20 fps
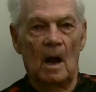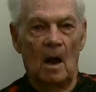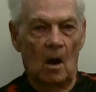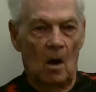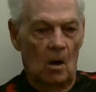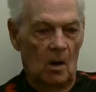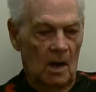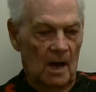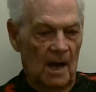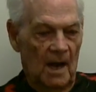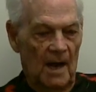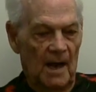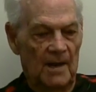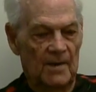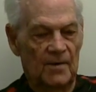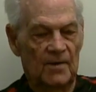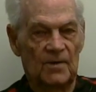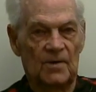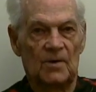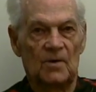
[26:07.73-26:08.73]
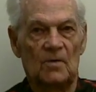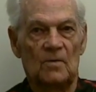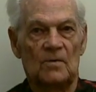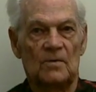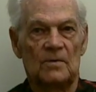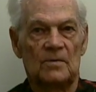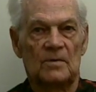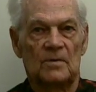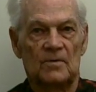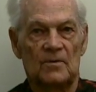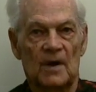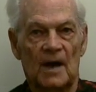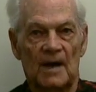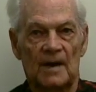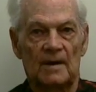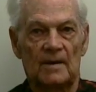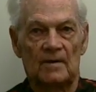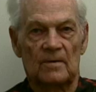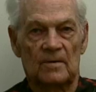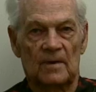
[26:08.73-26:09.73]
all I had to do was
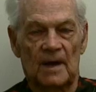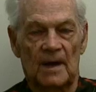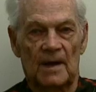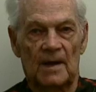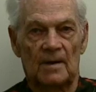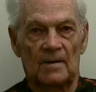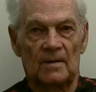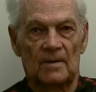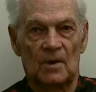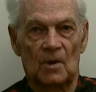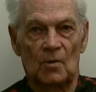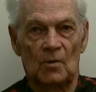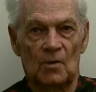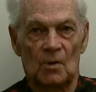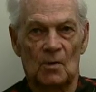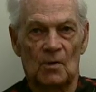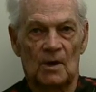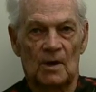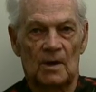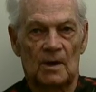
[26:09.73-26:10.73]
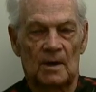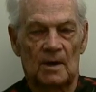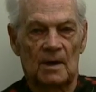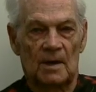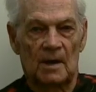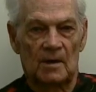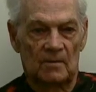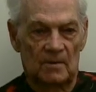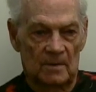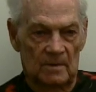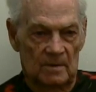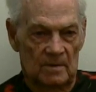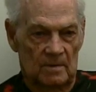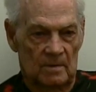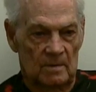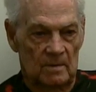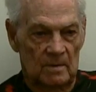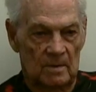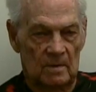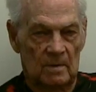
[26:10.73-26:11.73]
write a note on it, and it was
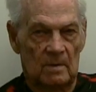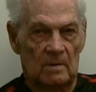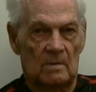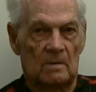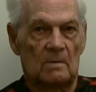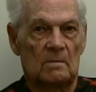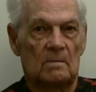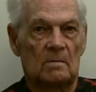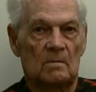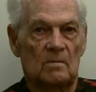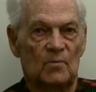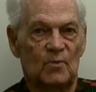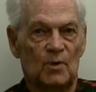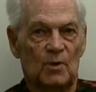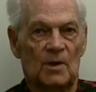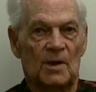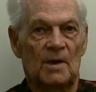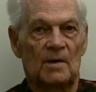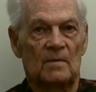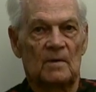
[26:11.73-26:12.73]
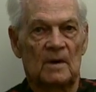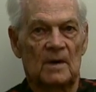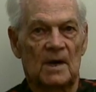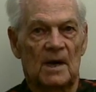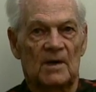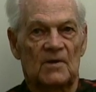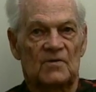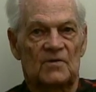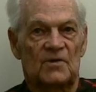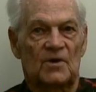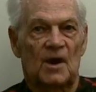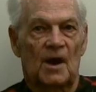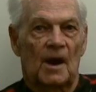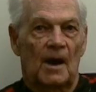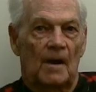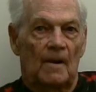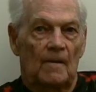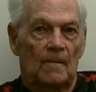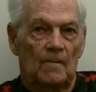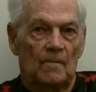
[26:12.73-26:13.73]
put in the next check.